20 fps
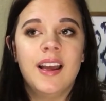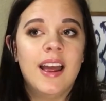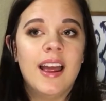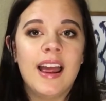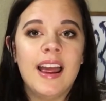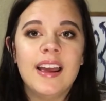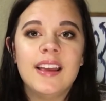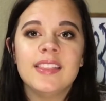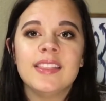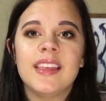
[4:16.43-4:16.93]

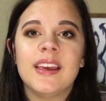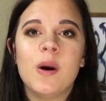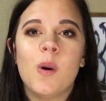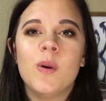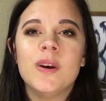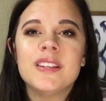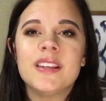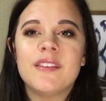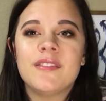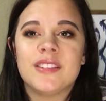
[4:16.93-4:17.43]
and they
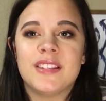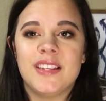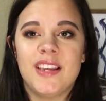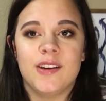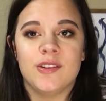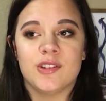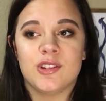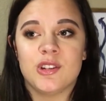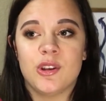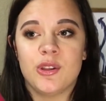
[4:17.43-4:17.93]
always have
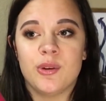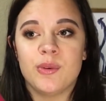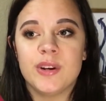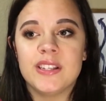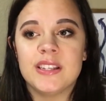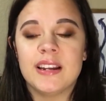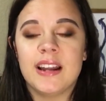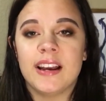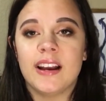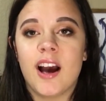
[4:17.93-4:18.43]
sales, so the
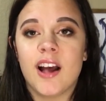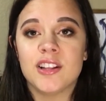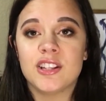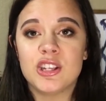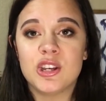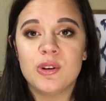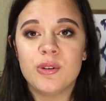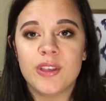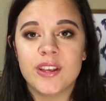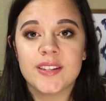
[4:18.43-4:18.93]
reason I got
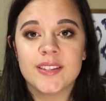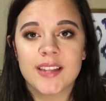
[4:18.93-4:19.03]
2 this